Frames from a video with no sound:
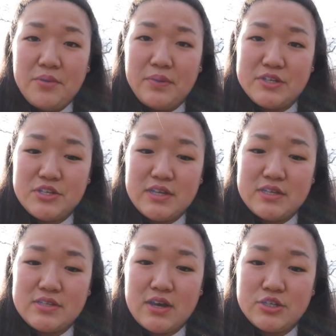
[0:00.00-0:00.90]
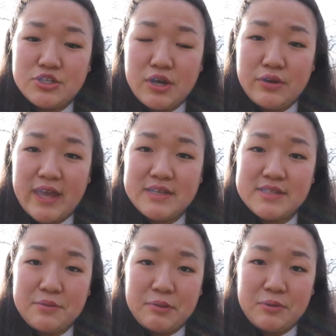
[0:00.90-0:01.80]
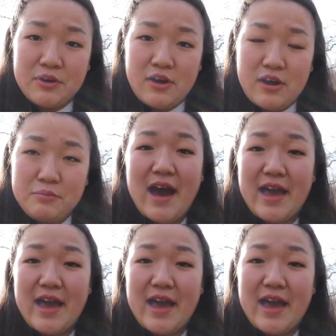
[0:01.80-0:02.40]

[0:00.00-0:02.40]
which is a showcase that we put on.